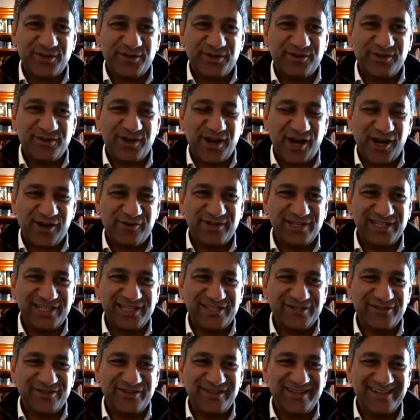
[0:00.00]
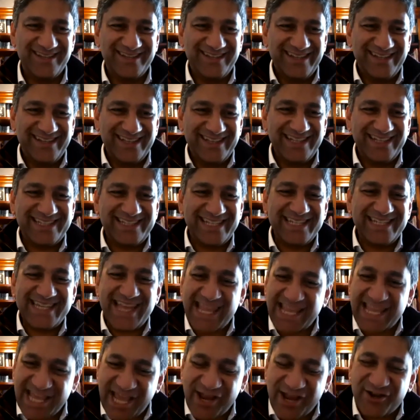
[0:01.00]
I really do. Listen,
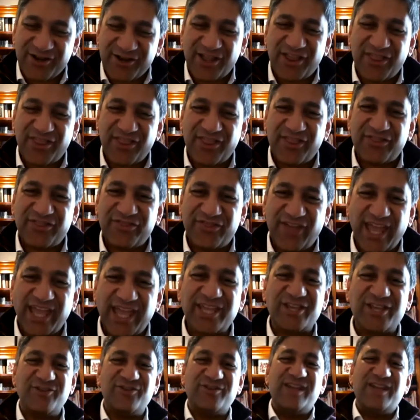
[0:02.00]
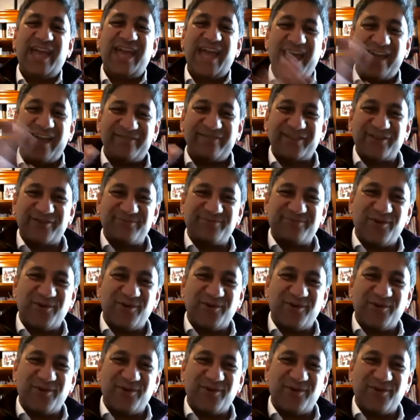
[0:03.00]
take care. Thank you. Have a good